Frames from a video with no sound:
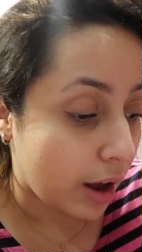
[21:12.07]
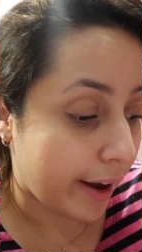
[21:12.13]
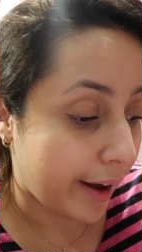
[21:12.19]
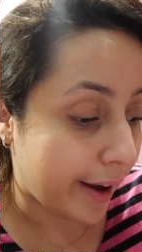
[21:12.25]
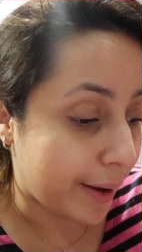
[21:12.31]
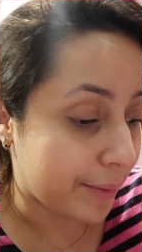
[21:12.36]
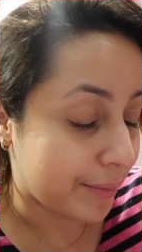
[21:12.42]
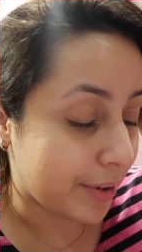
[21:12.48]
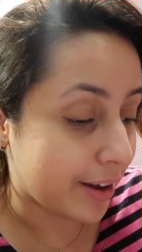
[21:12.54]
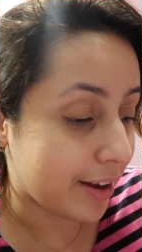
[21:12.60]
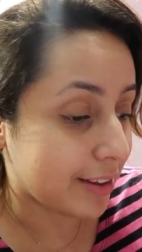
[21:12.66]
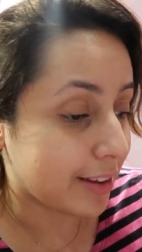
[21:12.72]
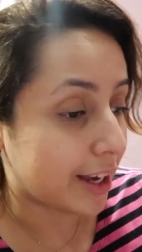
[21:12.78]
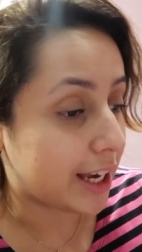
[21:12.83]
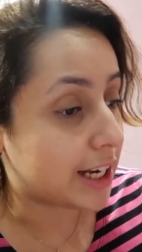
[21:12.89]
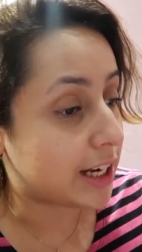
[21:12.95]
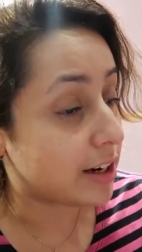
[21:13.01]

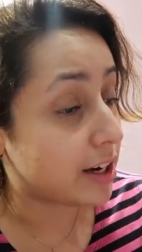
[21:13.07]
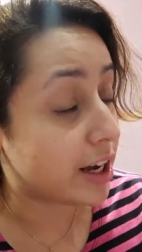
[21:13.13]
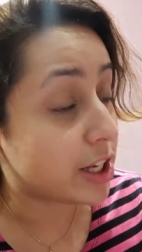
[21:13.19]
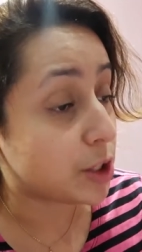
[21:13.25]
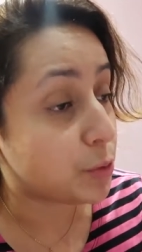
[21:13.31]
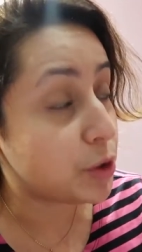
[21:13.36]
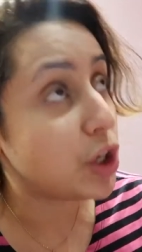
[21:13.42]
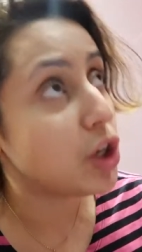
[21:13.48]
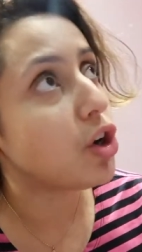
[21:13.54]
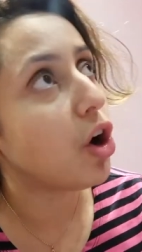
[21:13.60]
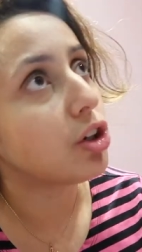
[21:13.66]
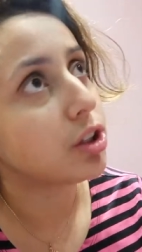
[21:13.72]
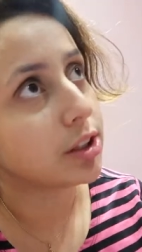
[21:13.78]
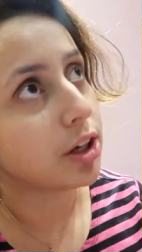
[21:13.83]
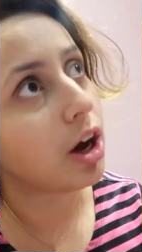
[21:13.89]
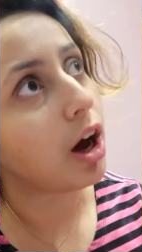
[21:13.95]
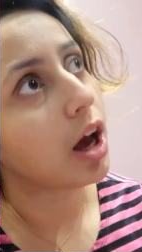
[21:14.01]
Like, it's been a
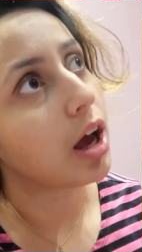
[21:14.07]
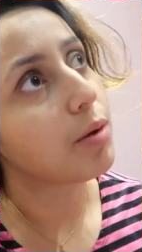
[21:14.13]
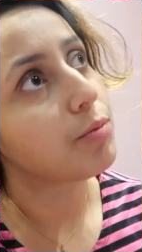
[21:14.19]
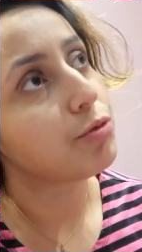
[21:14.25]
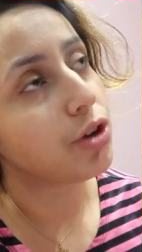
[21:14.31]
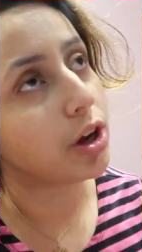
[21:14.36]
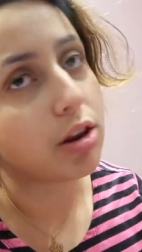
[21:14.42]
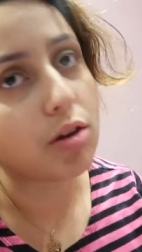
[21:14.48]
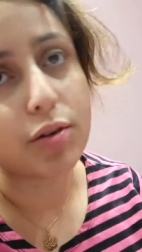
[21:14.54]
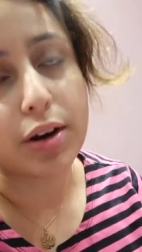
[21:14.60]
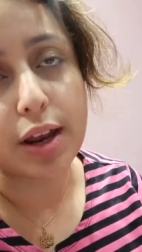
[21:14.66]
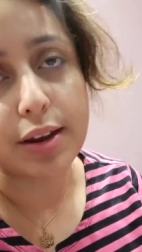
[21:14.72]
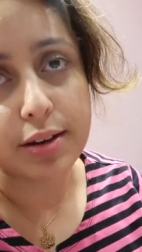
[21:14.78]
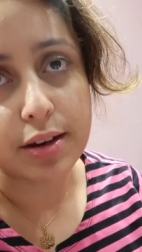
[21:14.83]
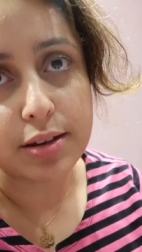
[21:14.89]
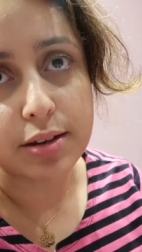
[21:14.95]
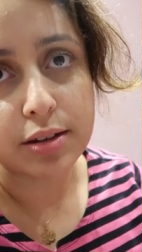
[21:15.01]
long time, genuinely,
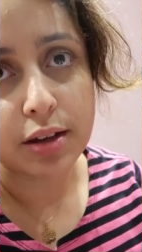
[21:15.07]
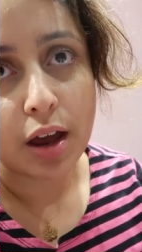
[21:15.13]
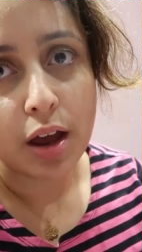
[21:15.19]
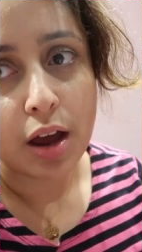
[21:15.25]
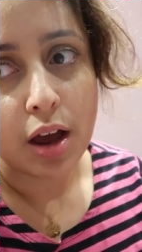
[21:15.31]
since